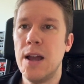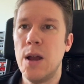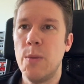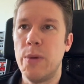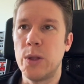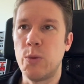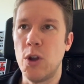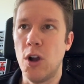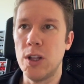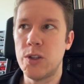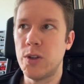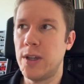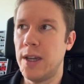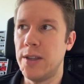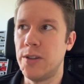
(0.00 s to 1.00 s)
But we
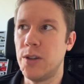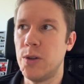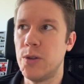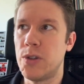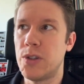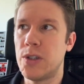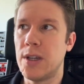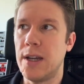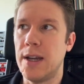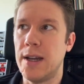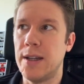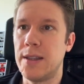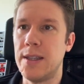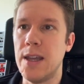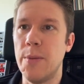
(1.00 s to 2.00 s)
also can use
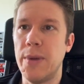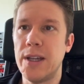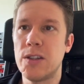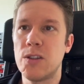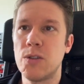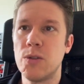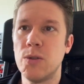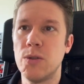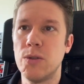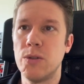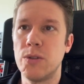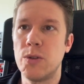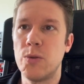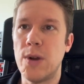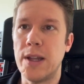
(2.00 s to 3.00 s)
DMS
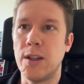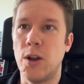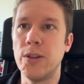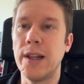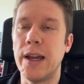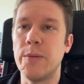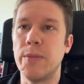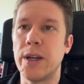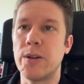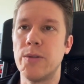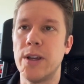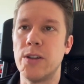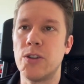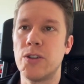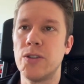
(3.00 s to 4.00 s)
to run online
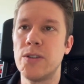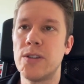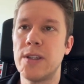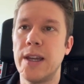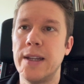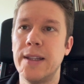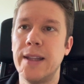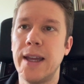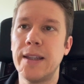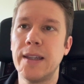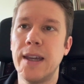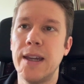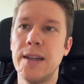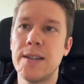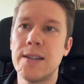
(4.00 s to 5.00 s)
migrations. And in that
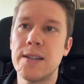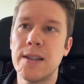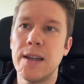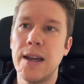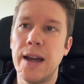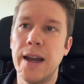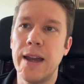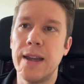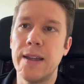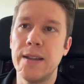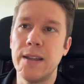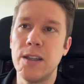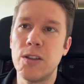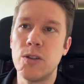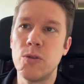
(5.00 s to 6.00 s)
case, I
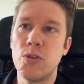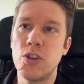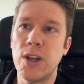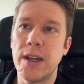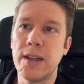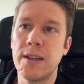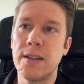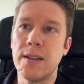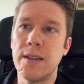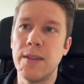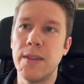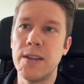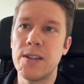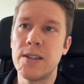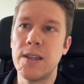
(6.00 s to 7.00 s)
need to check
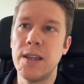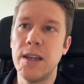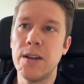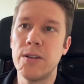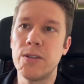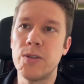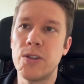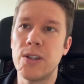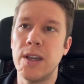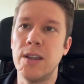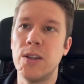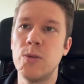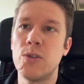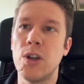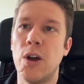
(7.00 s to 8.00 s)
this here to say
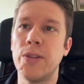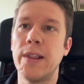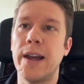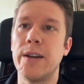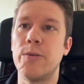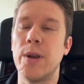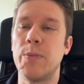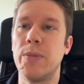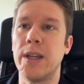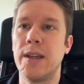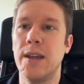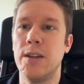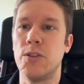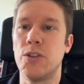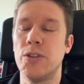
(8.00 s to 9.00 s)
use online
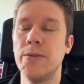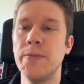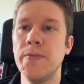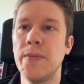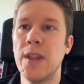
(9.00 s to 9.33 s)
replication.